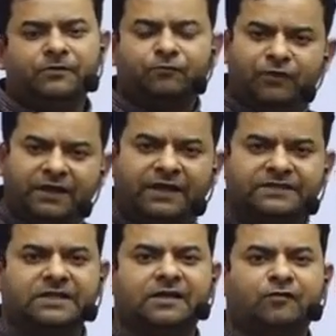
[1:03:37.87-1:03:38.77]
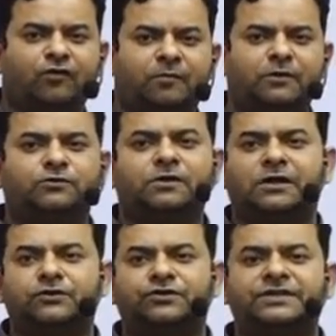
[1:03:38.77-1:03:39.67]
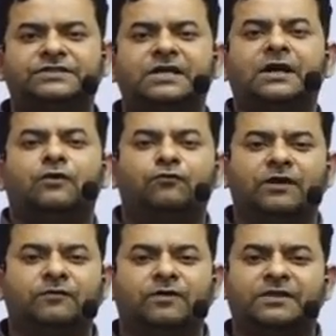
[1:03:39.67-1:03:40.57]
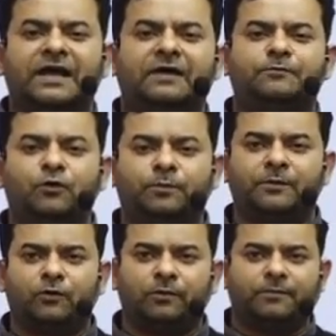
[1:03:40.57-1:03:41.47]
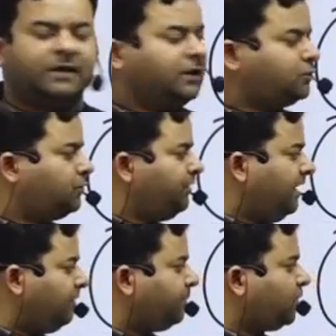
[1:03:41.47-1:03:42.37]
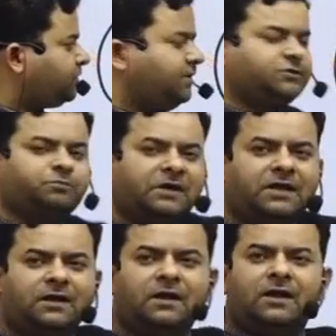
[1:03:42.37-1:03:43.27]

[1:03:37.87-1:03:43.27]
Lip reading: Very easily available to the countries whenever they have BOP problem. So we have deposited this money.